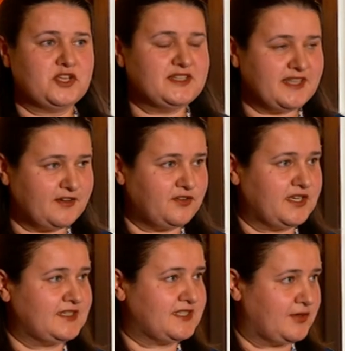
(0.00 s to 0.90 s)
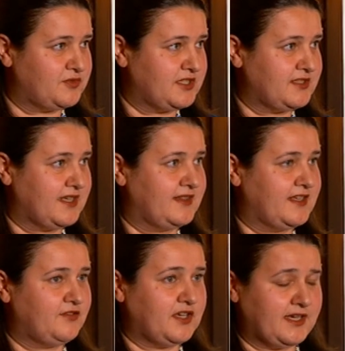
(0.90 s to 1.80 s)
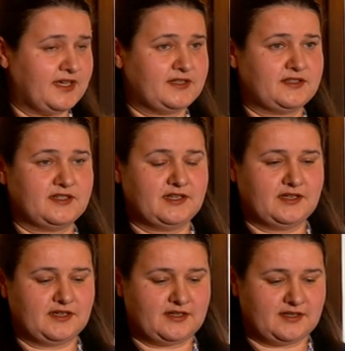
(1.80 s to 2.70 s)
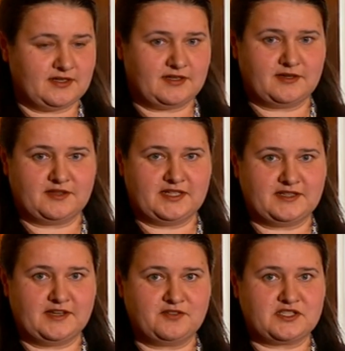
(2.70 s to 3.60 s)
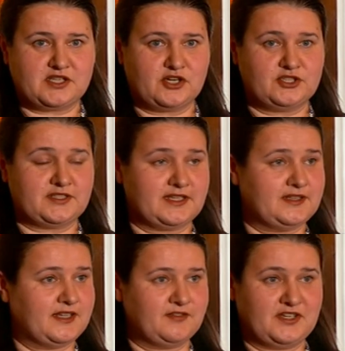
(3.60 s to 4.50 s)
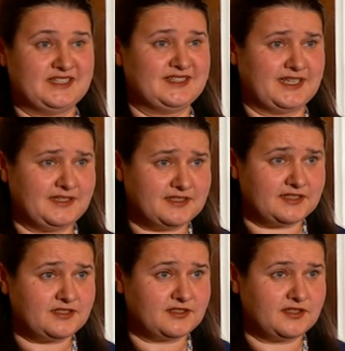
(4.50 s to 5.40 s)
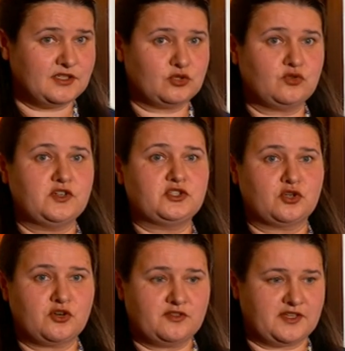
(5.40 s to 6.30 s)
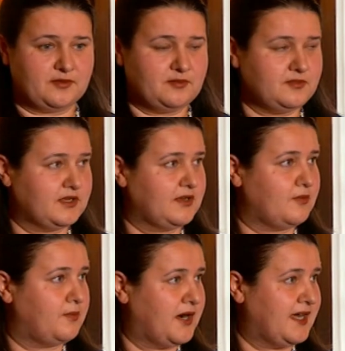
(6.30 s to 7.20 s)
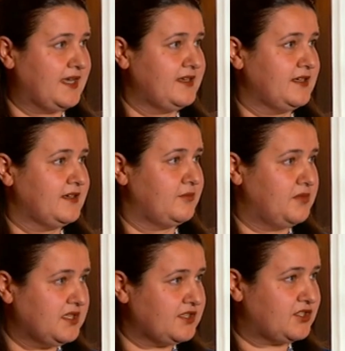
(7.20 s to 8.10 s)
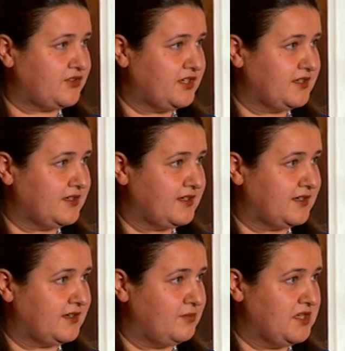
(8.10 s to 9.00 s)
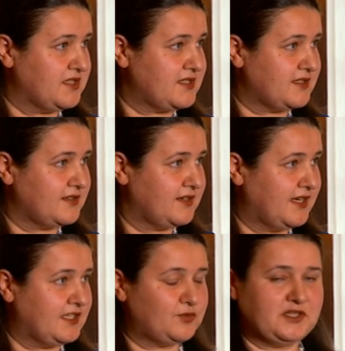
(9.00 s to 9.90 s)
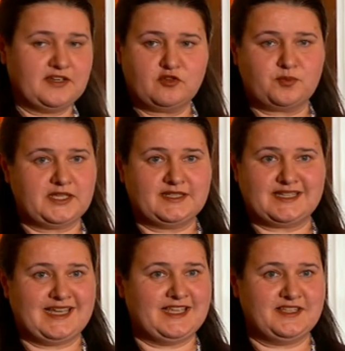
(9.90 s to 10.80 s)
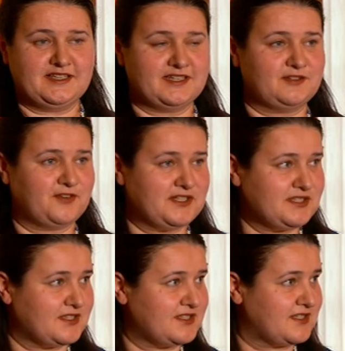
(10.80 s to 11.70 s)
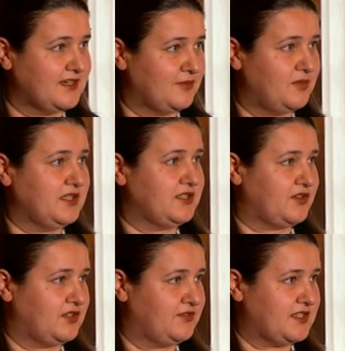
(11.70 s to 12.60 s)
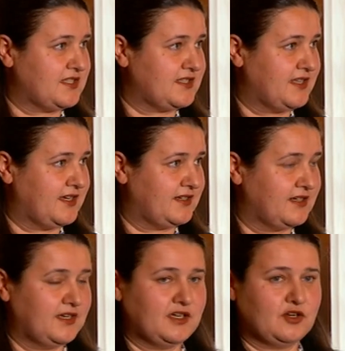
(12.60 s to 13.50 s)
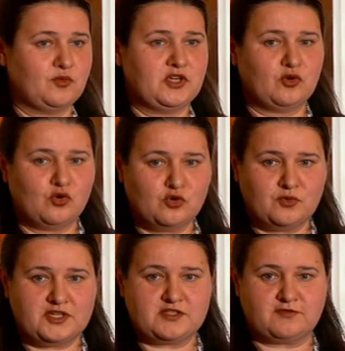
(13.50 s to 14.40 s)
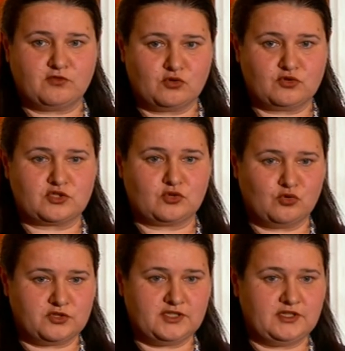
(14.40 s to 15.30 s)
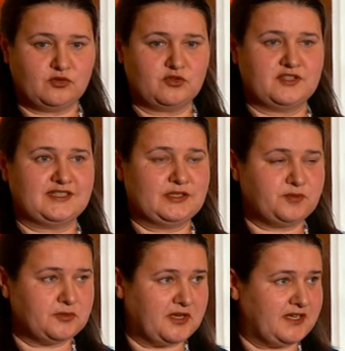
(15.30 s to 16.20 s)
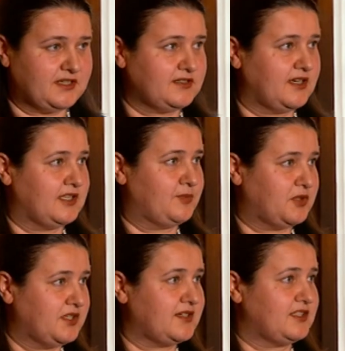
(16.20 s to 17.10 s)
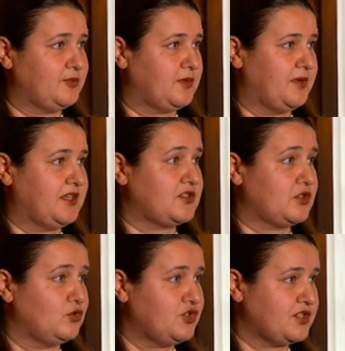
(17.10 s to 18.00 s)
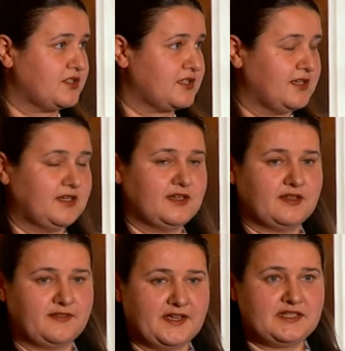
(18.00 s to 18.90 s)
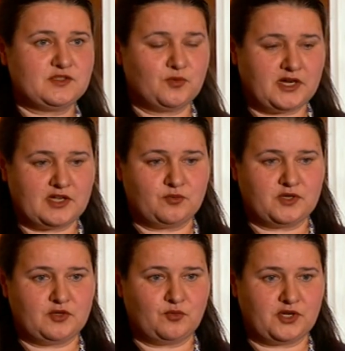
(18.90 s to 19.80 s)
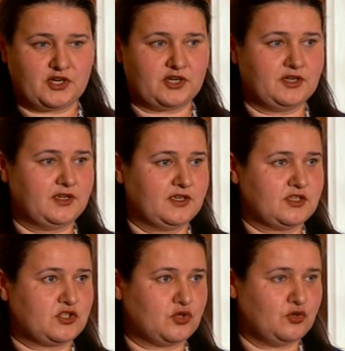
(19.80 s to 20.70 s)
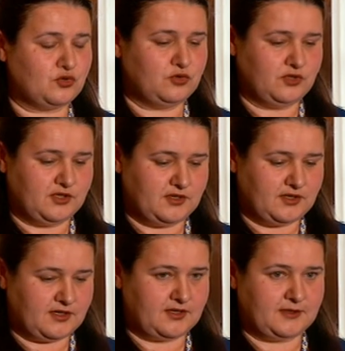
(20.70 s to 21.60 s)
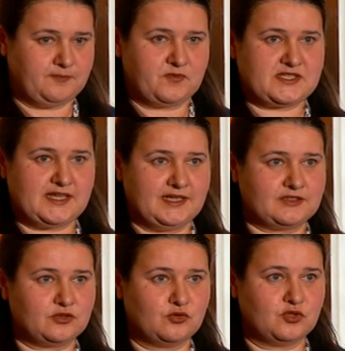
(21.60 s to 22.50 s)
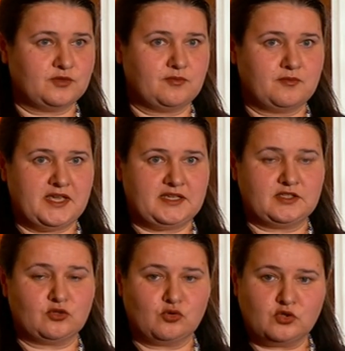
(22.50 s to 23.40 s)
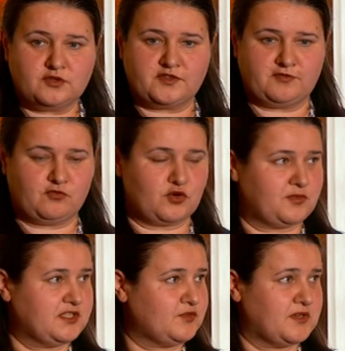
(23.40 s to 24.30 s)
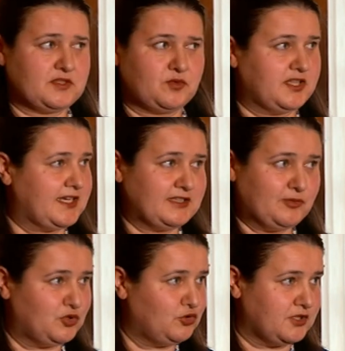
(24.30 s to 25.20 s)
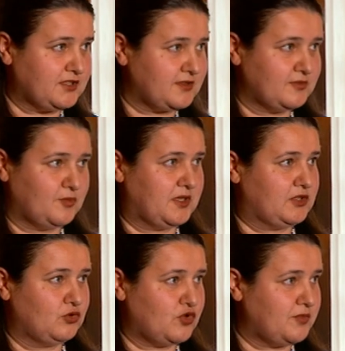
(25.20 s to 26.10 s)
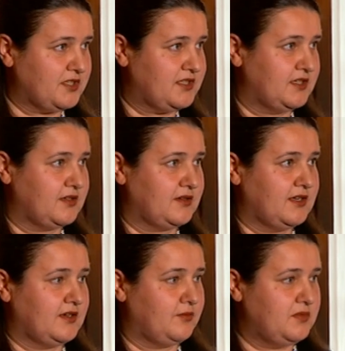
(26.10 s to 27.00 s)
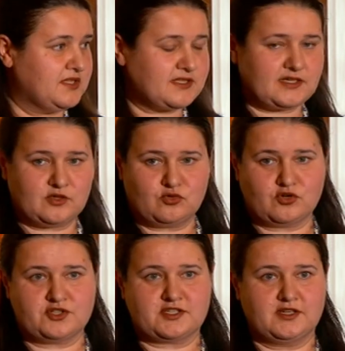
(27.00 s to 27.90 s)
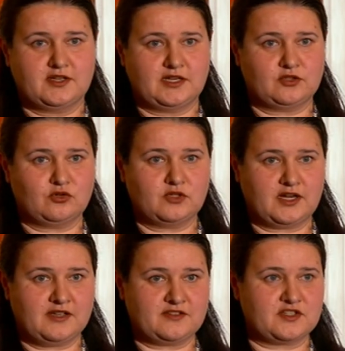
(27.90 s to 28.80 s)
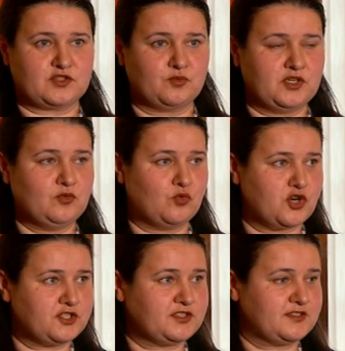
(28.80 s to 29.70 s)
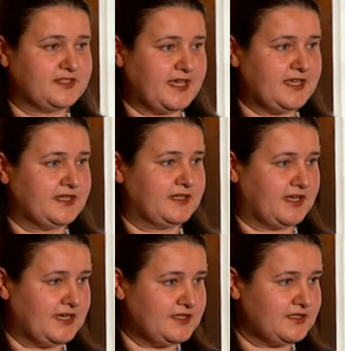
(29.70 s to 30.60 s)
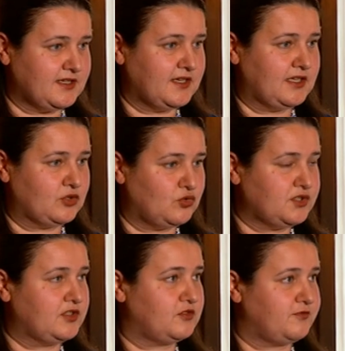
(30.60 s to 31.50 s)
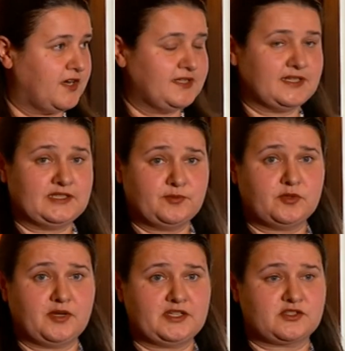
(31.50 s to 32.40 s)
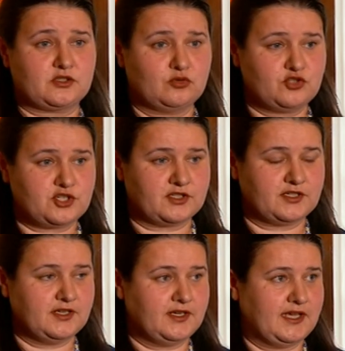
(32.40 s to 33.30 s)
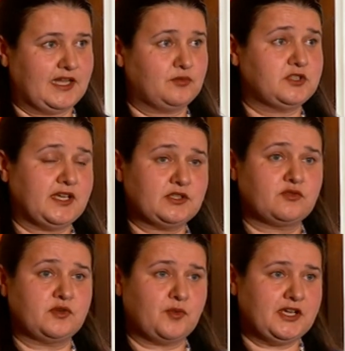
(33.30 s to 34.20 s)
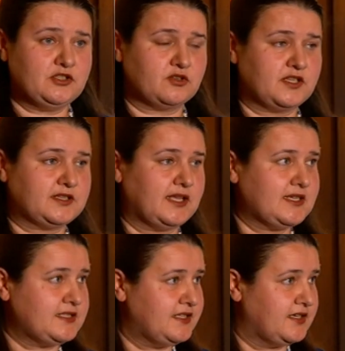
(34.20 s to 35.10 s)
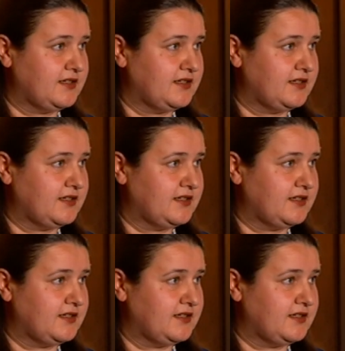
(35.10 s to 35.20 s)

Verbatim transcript: we never attempted and never had, uh, never started and never intended to return them by military uh, means and we never planned any advances military advances there. We always focused only on the diplomatic and political diplomatic solutions. That's why we were so um, set on making all of the formats, whether we like them or not, but Normandy, Minsk Accords, and all others, we worked day and night in order to find a diplomatic solution. And I would like to remind you that last